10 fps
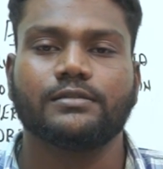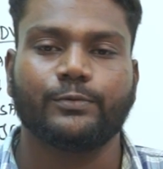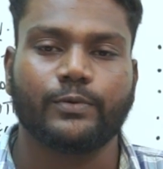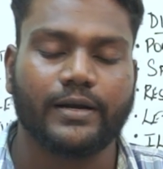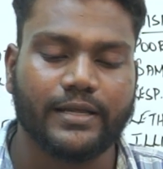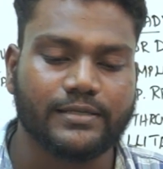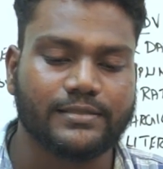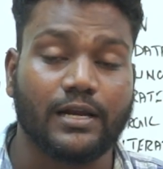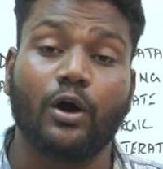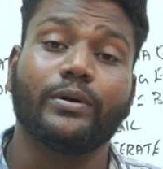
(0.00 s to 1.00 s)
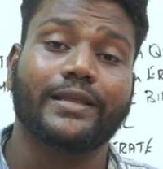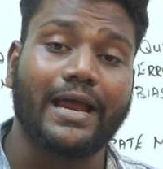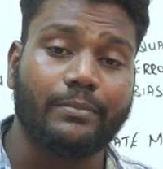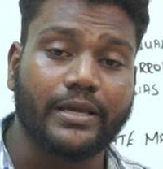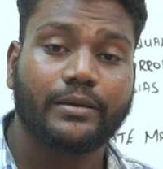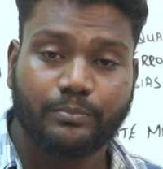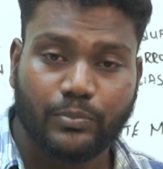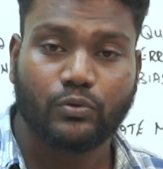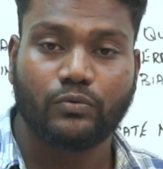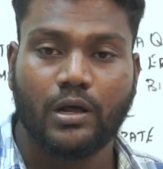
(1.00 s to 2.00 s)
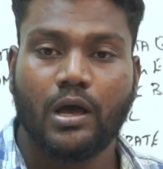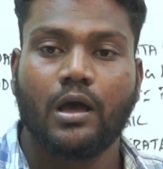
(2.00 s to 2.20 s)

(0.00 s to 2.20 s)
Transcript: disadvantages, and how it can be improved,